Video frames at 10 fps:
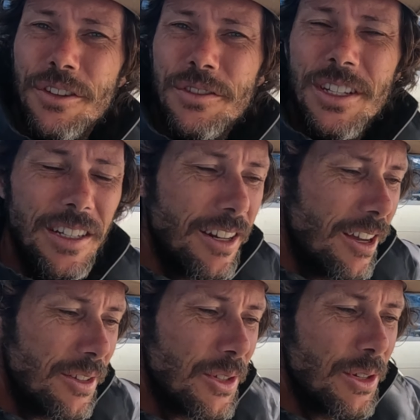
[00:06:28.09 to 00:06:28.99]
15
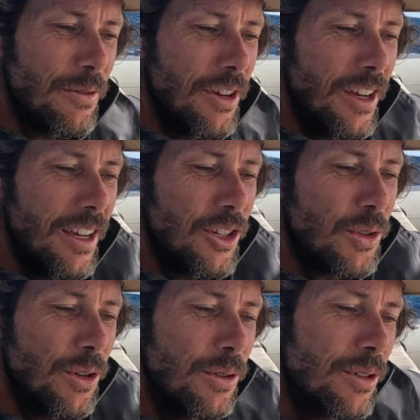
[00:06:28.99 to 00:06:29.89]
knots of uh,
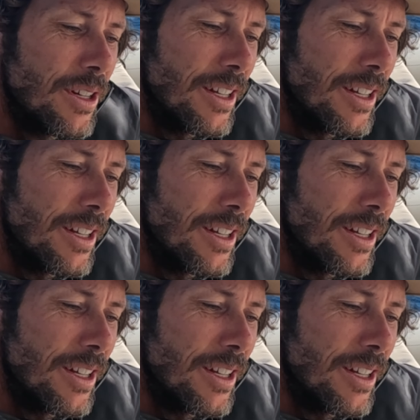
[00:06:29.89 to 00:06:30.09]
true.